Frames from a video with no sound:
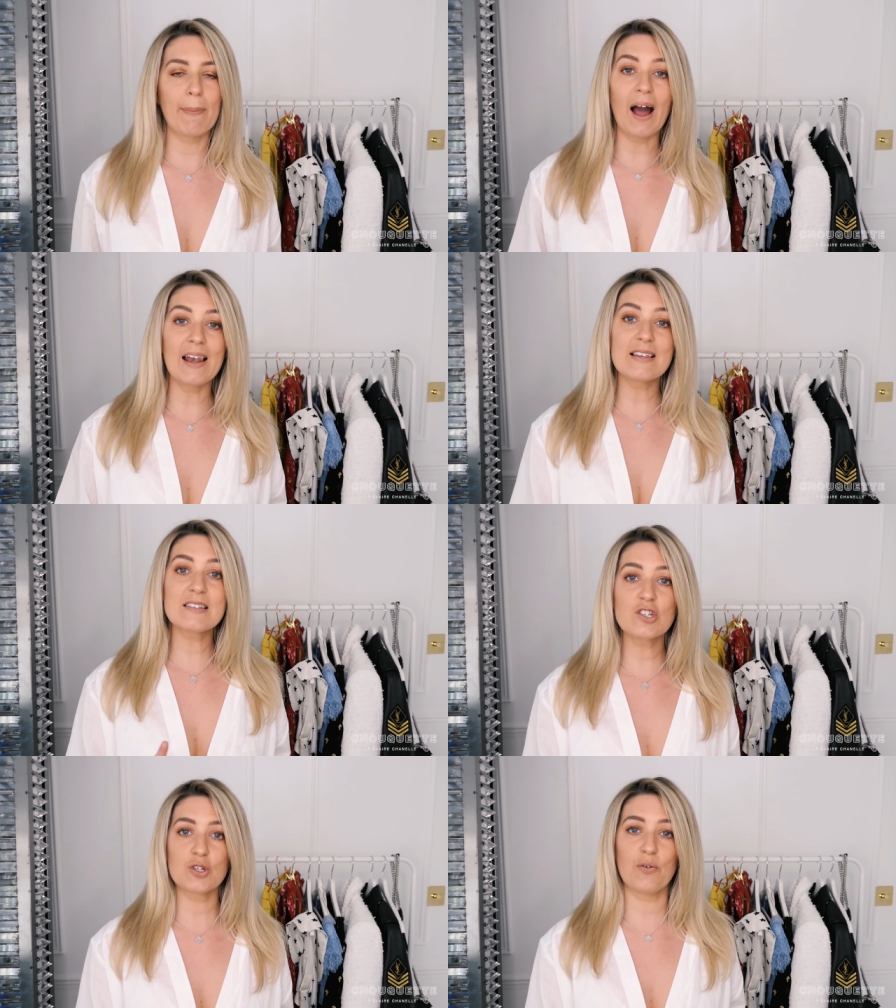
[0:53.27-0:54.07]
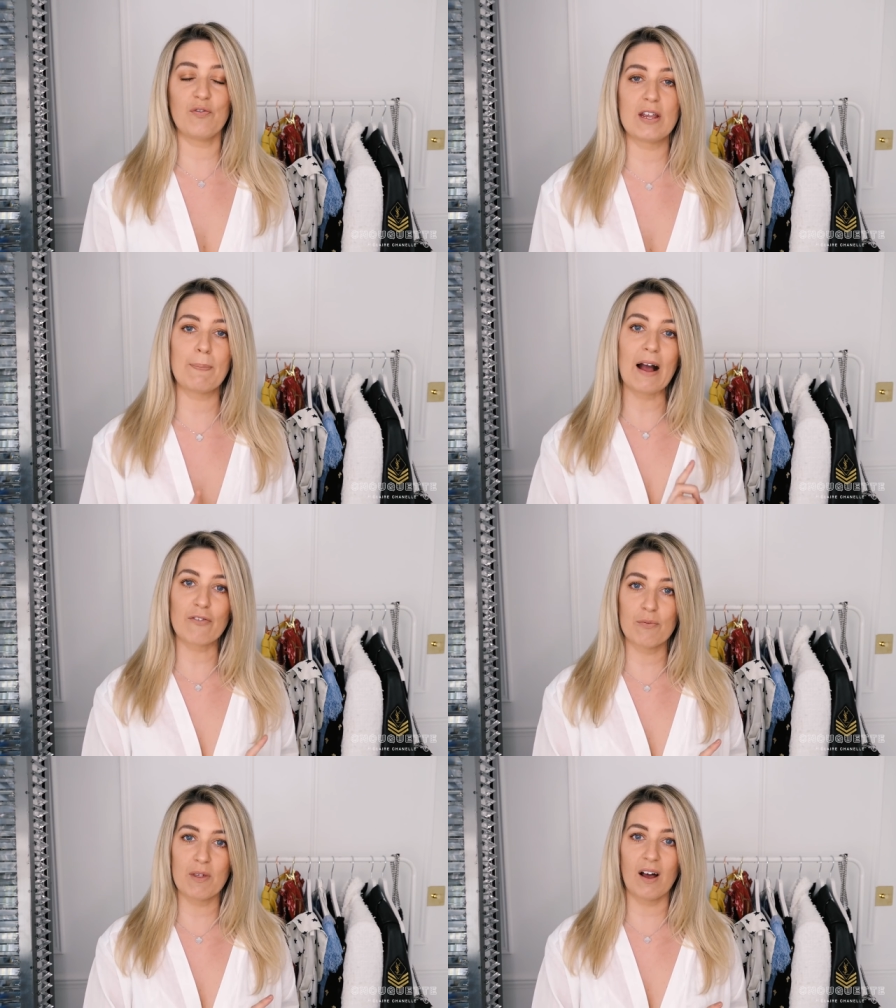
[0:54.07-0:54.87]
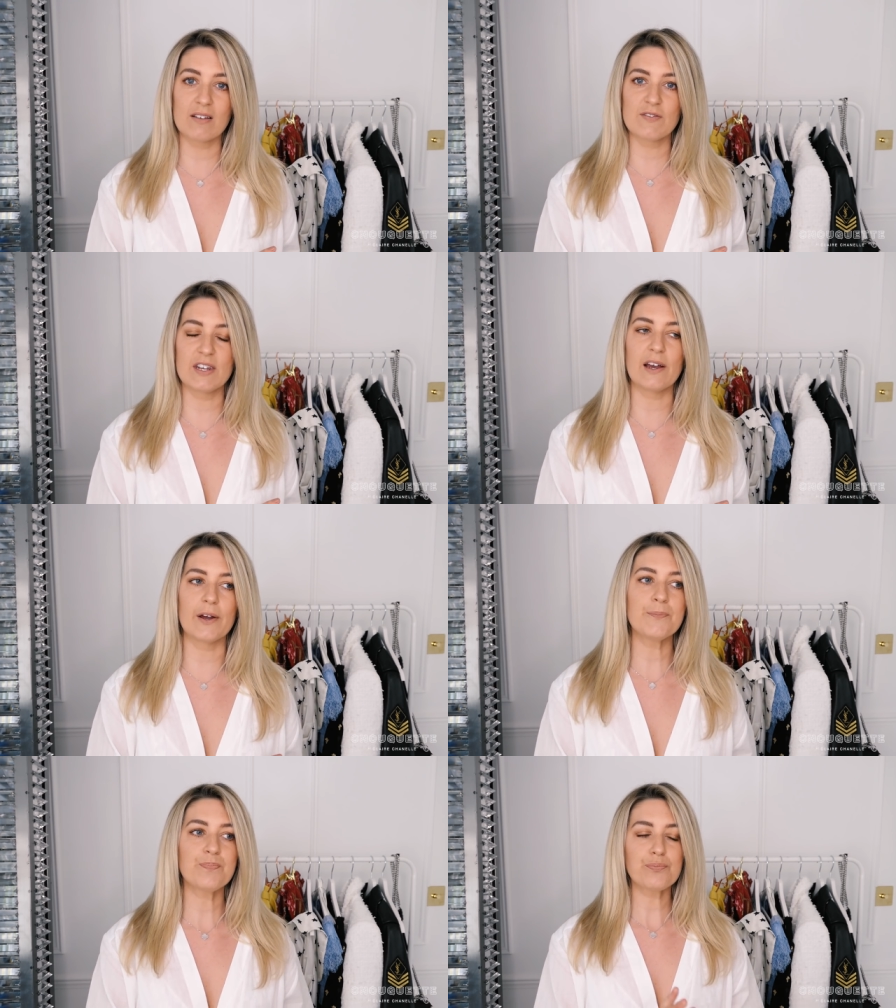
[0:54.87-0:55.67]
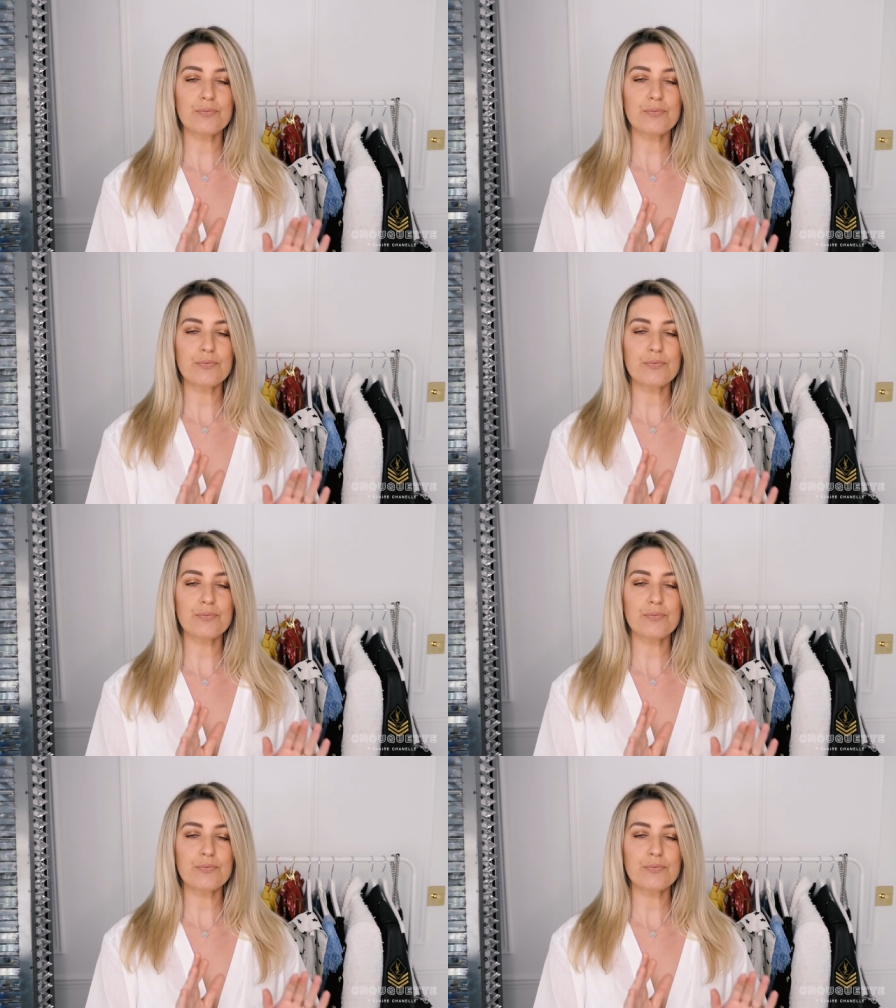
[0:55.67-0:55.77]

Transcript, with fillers: But I listened to your feedback from the last video